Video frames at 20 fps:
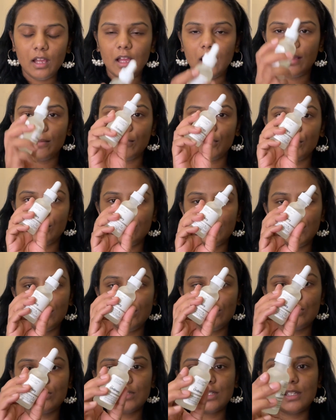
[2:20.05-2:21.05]
I'm going to be
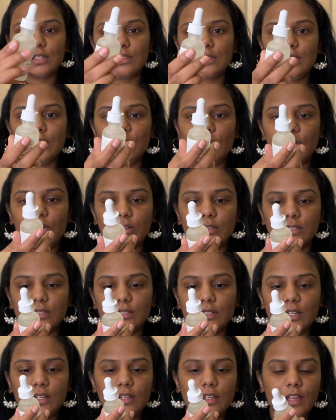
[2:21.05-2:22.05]
using the
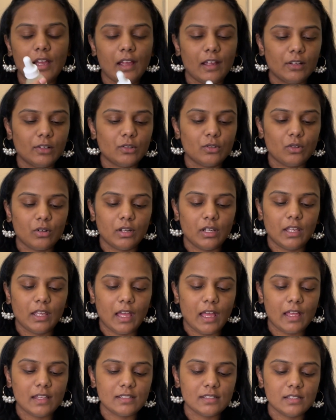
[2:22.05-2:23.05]
ordinary hyaluronic
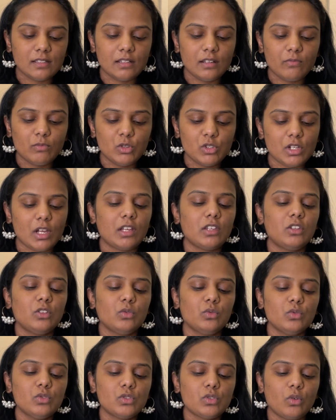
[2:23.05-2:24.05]
acid, which I
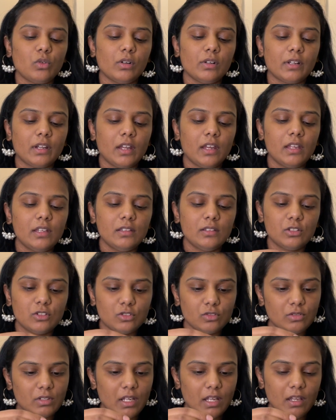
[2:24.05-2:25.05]
used already
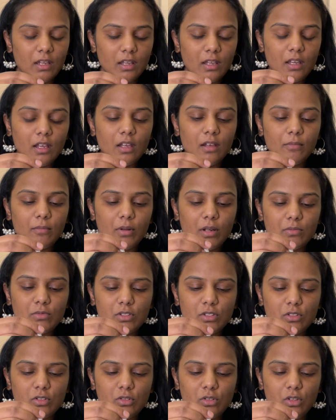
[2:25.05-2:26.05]
today, but I'm
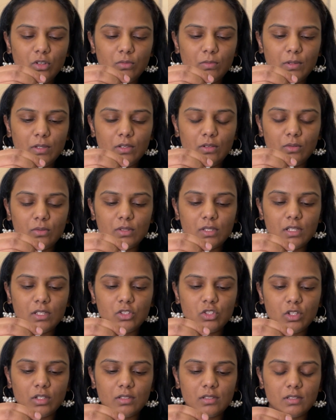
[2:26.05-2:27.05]
just going to be using
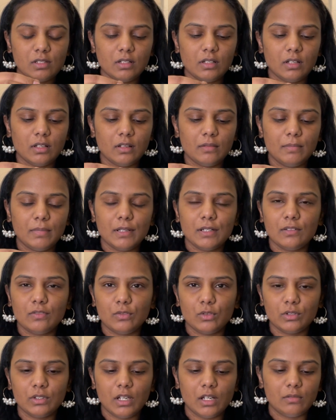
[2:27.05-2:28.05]
just a little bit
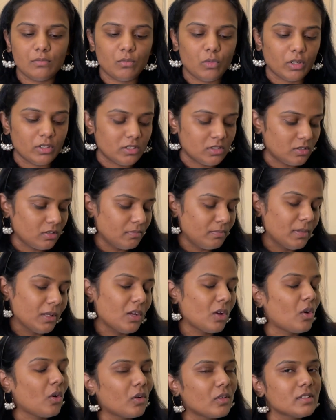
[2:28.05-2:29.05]
for that moisture
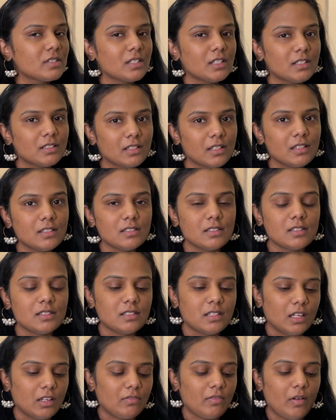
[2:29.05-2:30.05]
because it is a
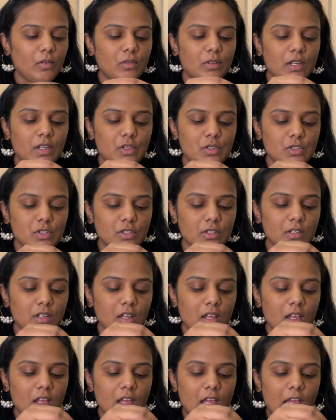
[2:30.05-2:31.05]
stick foundation
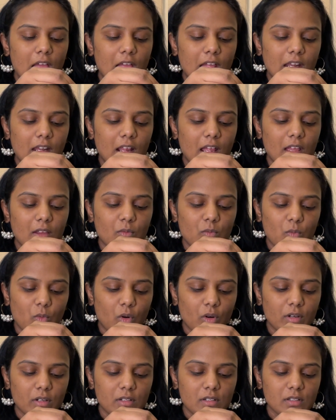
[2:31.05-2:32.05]
and I
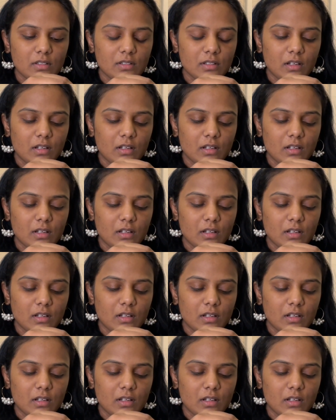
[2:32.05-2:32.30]
want